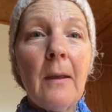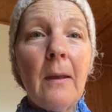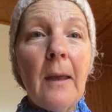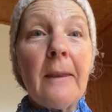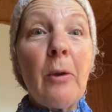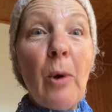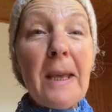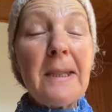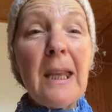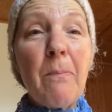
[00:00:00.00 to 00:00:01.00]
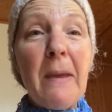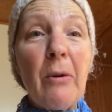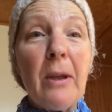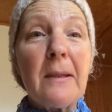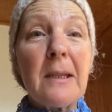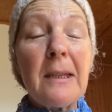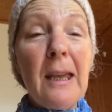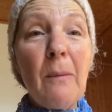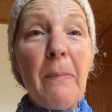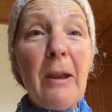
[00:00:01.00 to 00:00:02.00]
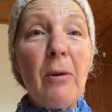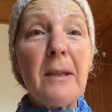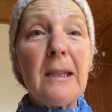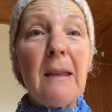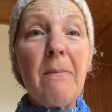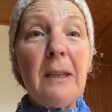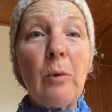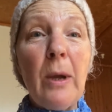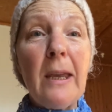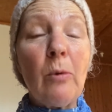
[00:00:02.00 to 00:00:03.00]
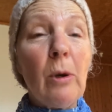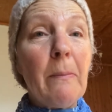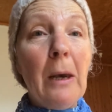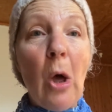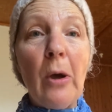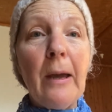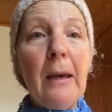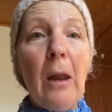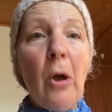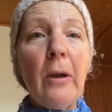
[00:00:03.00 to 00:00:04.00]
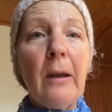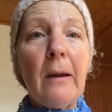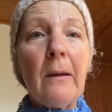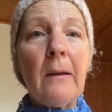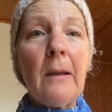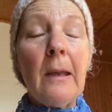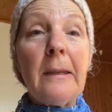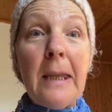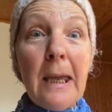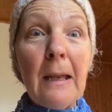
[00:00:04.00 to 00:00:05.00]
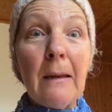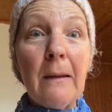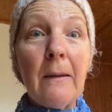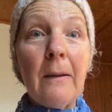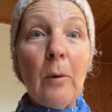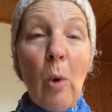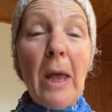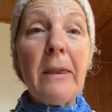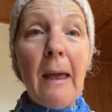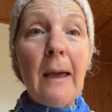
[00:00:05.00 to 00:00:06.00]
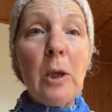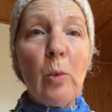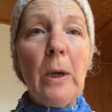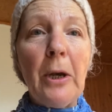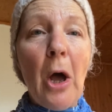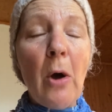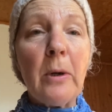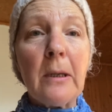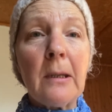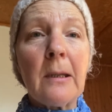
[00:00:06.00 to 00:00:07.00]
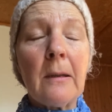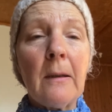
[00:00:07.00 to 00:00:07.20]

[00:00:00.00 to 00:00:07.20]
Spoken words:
And the resting periods, still periods in between, will be longer and longer. Till one day you will notice